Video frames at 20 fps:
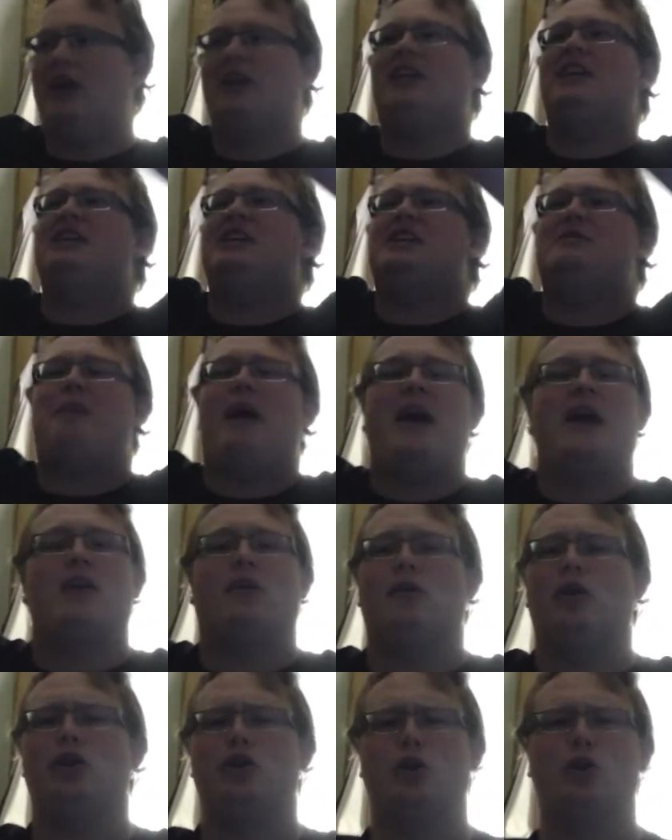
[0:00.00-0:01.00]
or LED
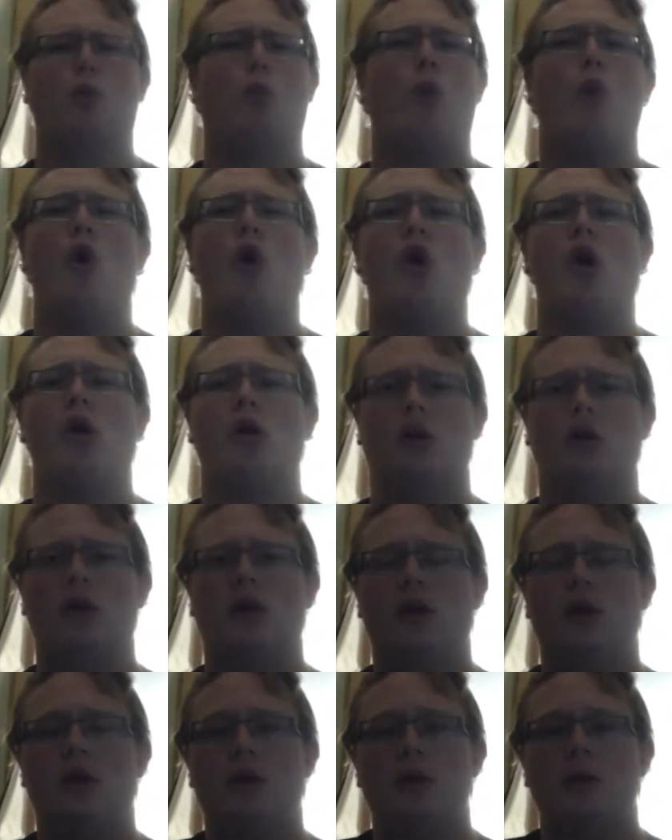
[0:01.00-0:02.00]
panel on your wall,
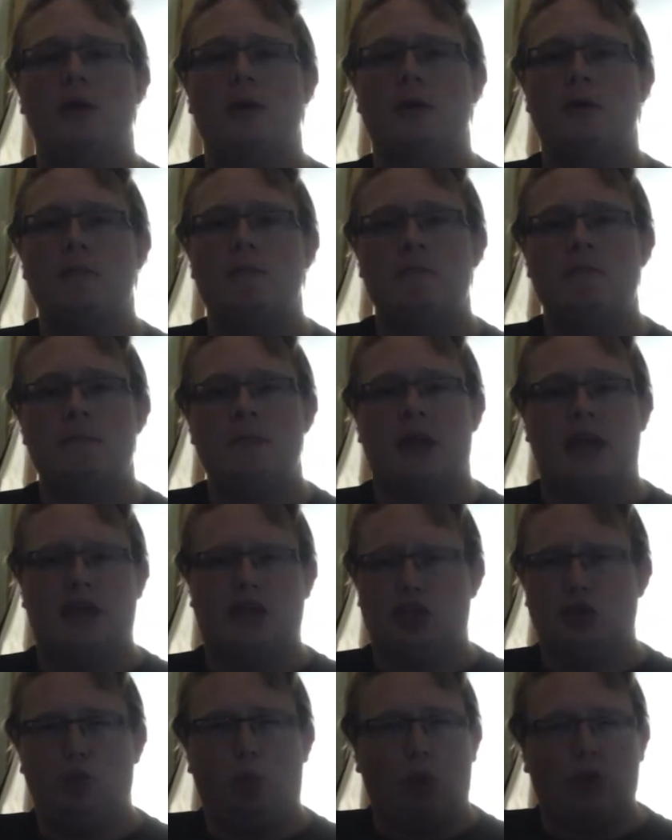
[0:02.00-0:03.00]

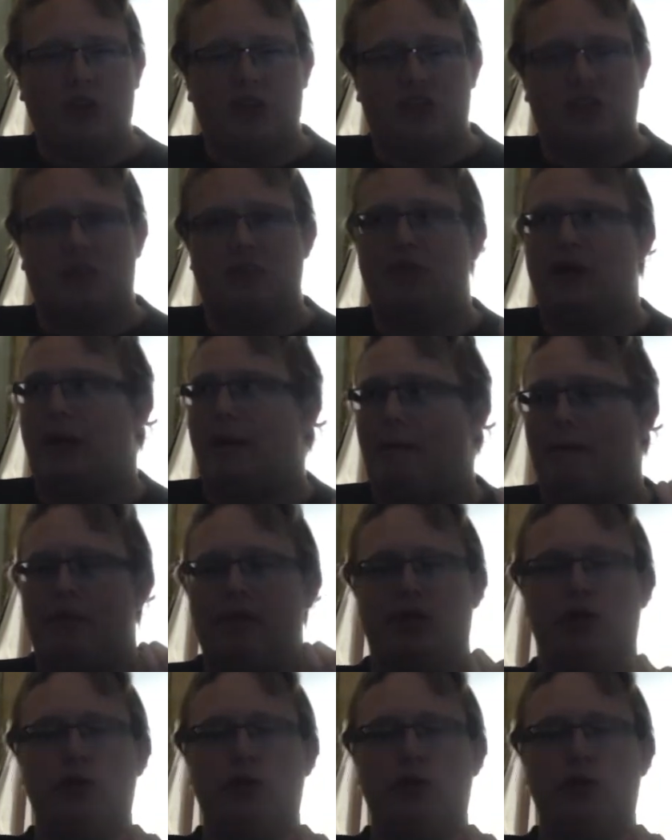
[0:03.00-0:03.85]
and you wanted something